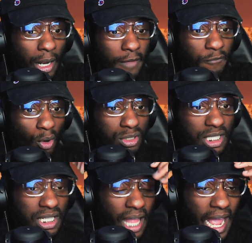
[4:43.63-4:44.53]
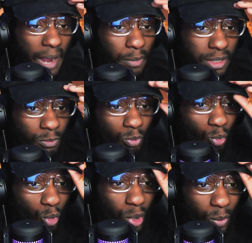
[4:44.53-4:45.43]
He froze his leg Wait,
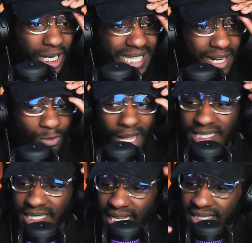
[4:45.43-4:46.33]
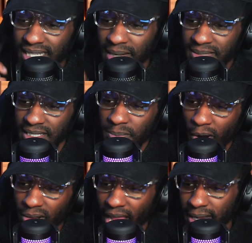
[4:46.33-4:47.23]
What is that white sticky substance,
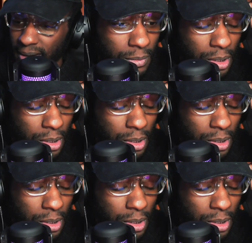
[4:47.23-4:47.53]
bro? Like.